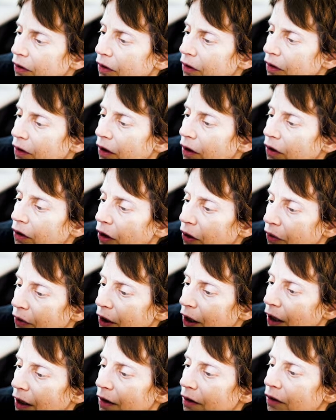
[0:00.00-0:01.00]
the hello
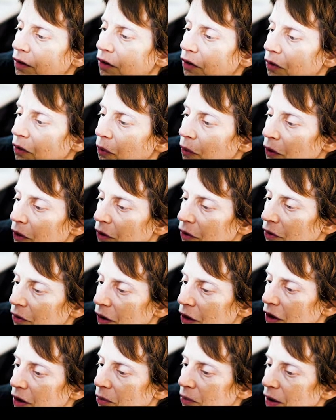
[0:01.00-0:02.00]
canister with the
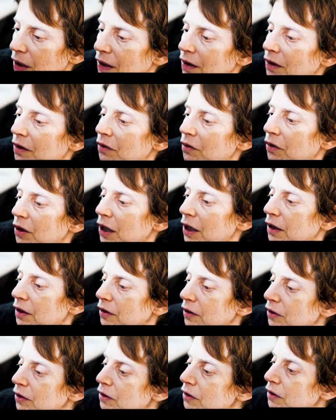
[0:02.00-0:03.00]
greeting method
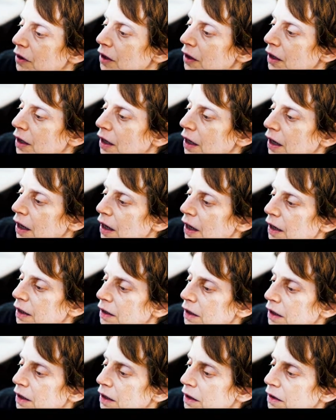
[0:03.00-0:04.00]
rather,
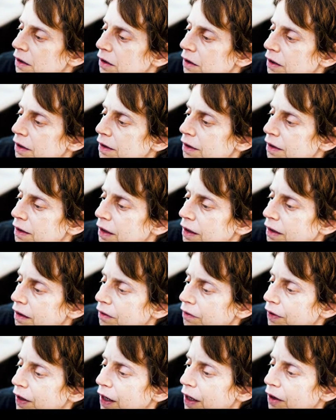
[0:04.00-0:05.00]
and then it's going to set
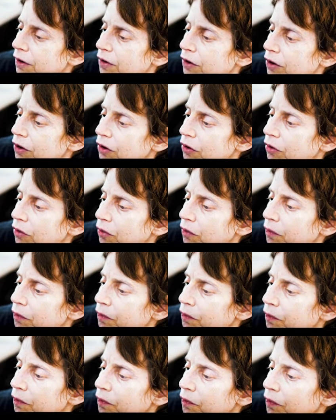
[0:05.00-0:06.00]
the value
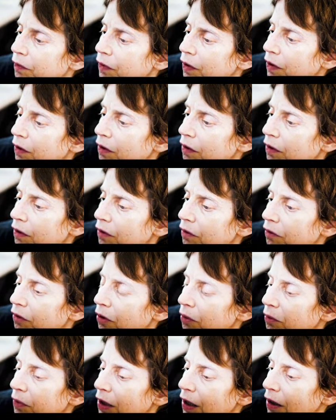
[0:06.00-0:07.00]

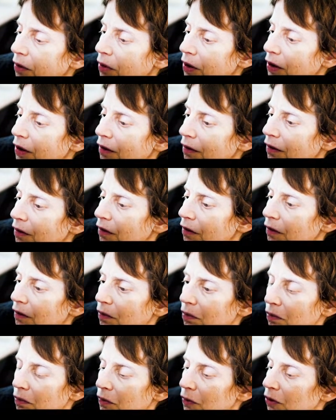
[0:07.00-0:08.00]
from the element. This
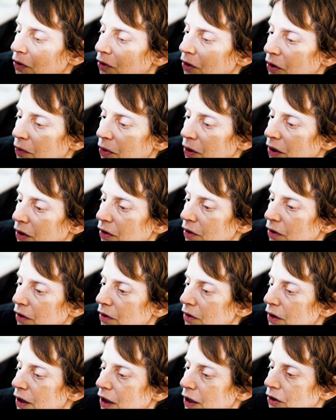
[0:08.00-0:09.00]
is your
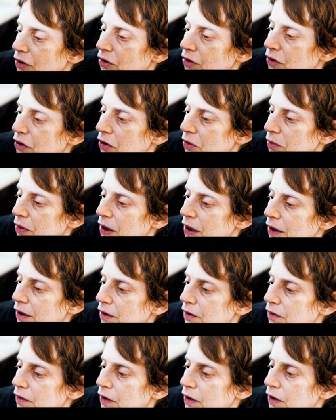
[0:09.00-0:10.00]
typical
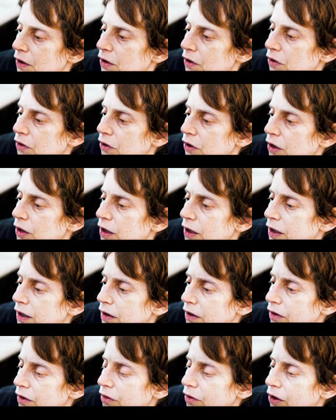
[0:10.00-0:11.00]
HTML. You're going to
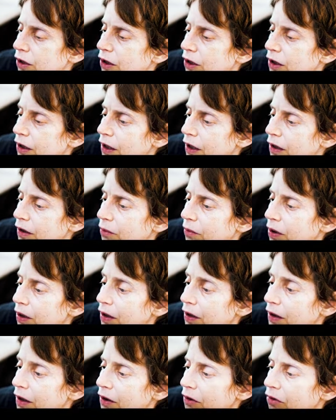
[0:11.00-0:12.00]
get the greeting
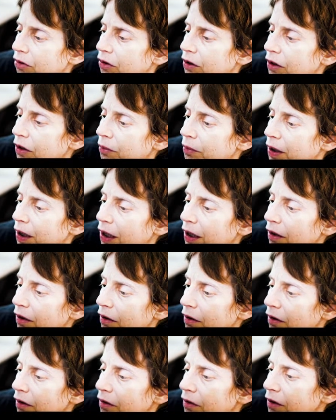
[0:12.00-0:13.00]
element in
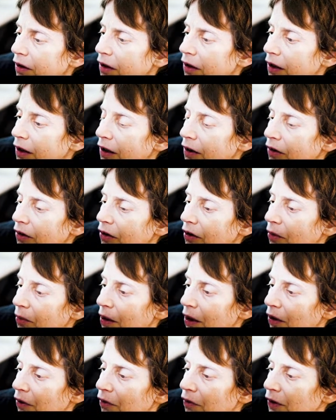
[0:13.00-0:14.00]
HTML. In the
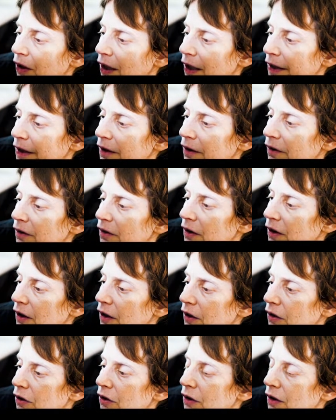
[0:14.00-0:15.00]
HTML file,
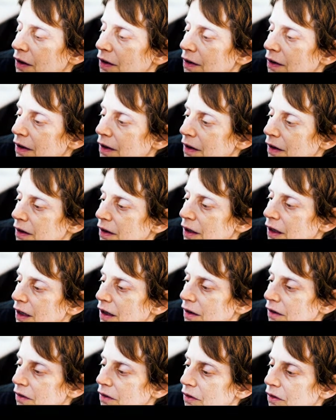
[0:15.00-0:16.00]
you're going to set the
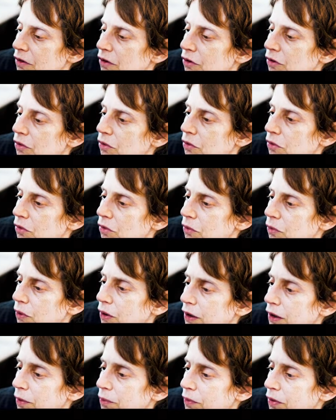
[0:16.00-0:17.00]
text to
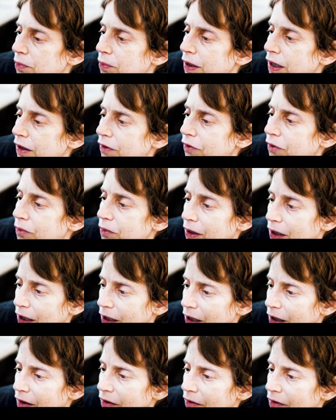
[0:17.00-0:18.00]
what comes back from the
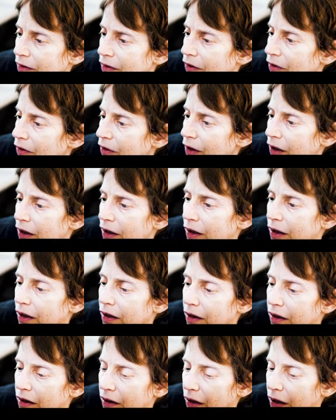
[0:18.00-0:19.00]
canister.
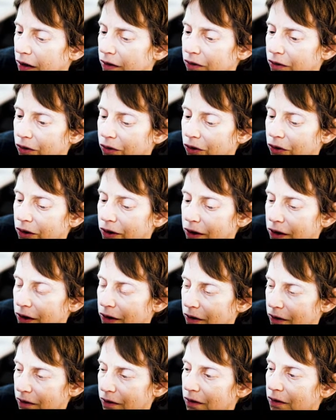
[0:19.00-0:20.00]
That's all it
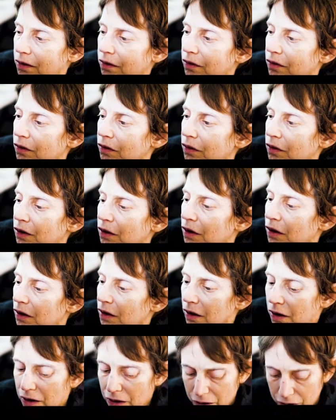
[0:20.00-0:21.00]
is.
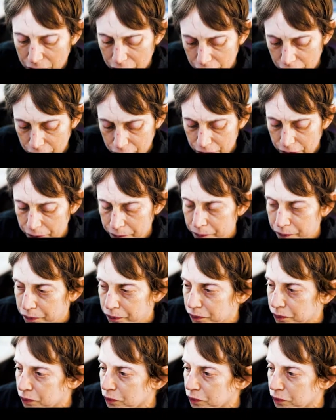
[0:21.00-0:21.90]
Let